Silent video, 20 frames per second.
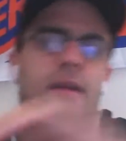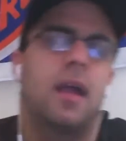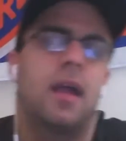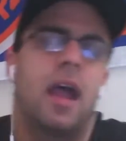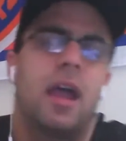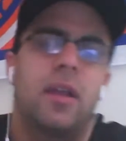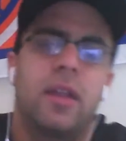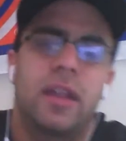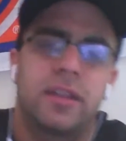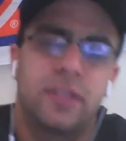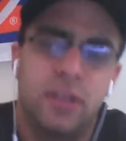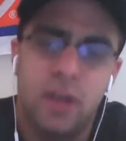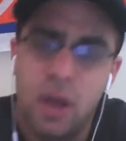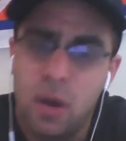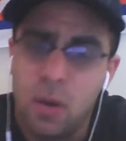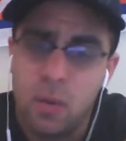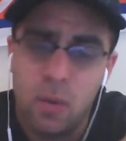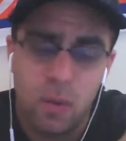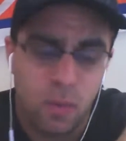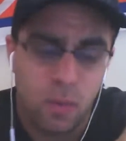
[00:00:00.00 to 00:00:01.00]
I'd like to
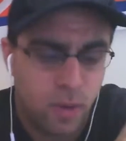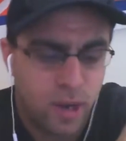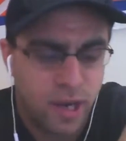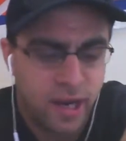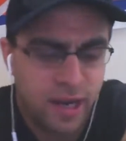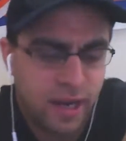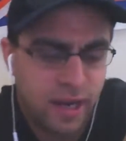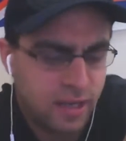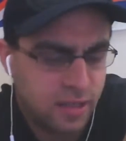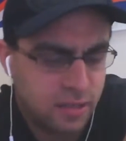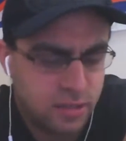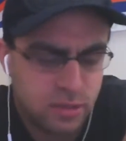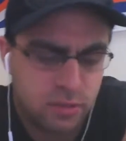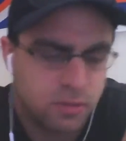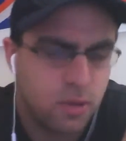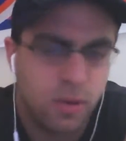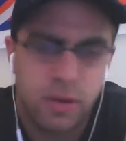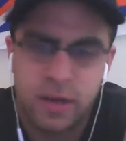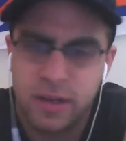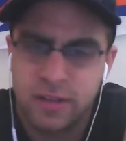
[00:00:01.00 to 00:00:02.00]
know why
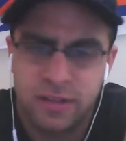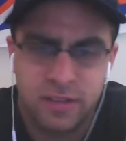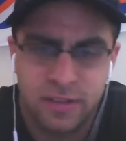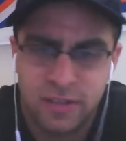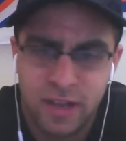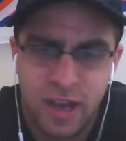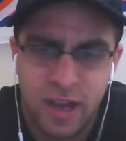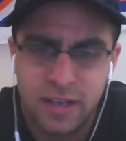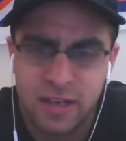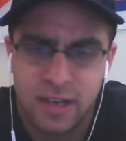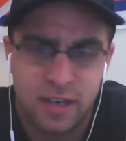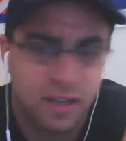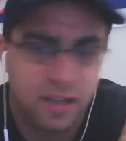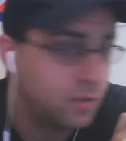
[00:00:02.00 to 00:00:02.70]
Sorokin isn't signed yet.